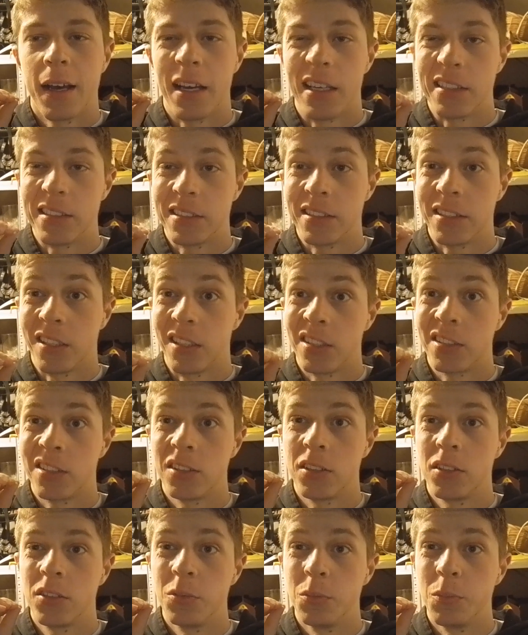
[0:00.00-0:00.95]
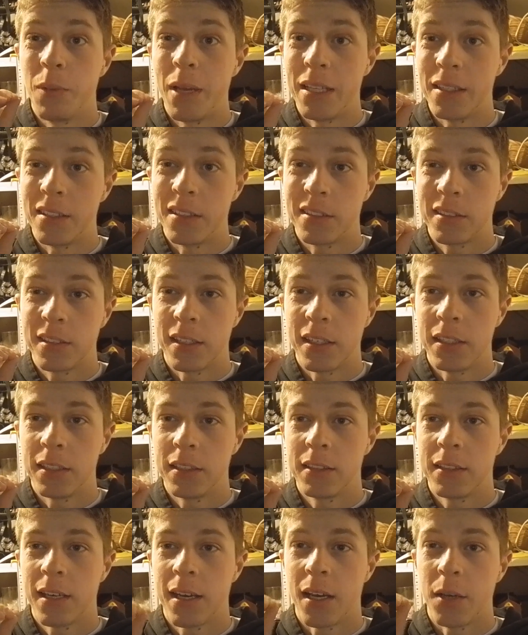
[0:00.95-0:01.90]
I started to
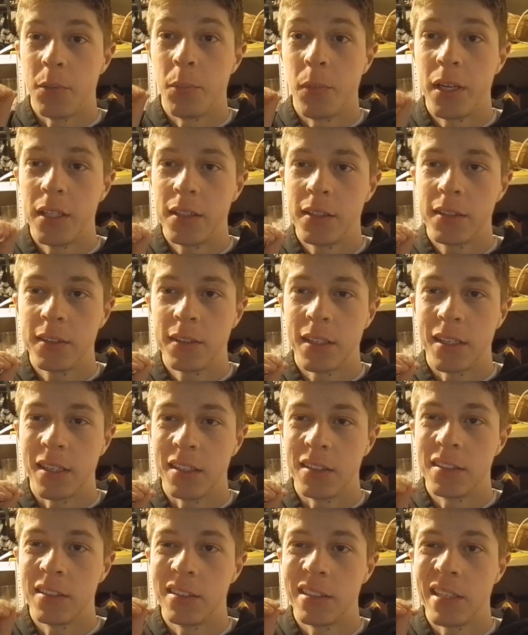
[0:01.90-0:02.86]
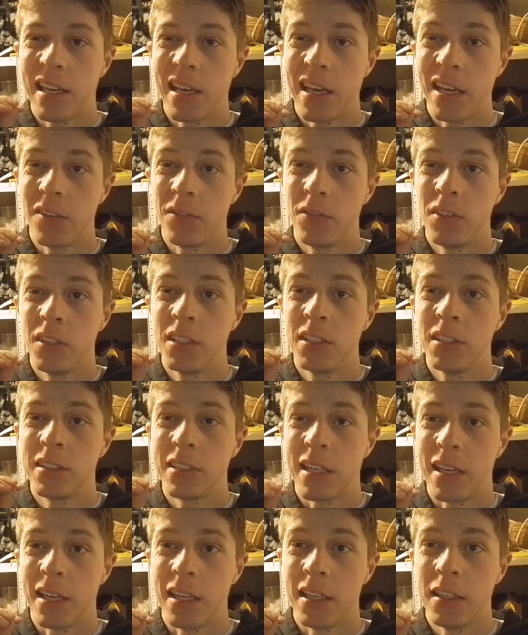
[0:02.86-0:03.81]
meditate. I meditated every
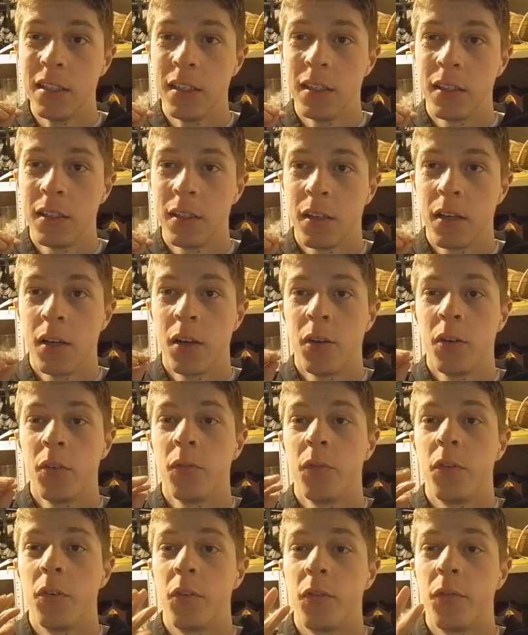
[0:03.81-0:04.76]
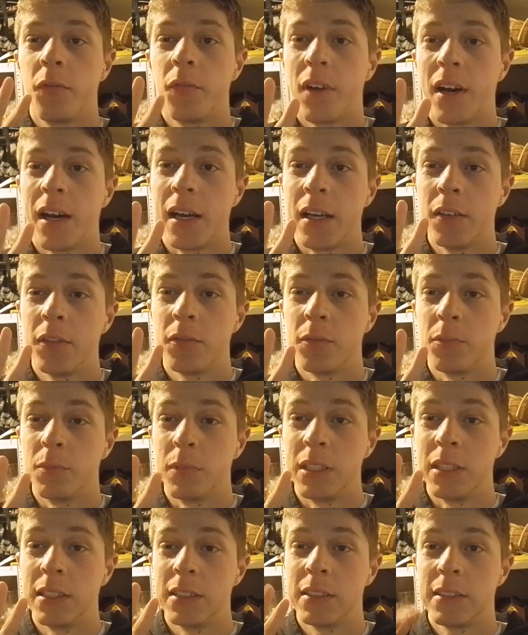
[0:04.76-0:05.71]
day for five
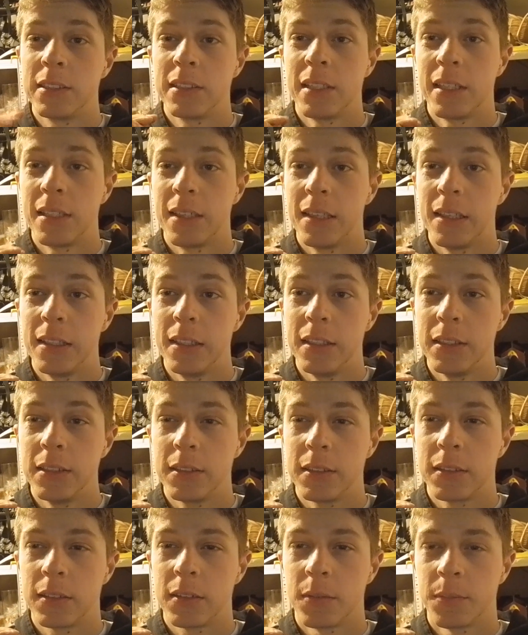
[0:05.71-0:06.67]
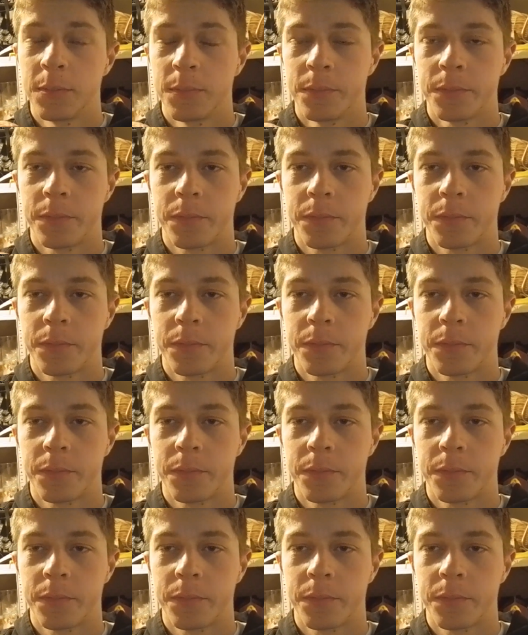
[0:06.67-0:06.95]
minutes at least.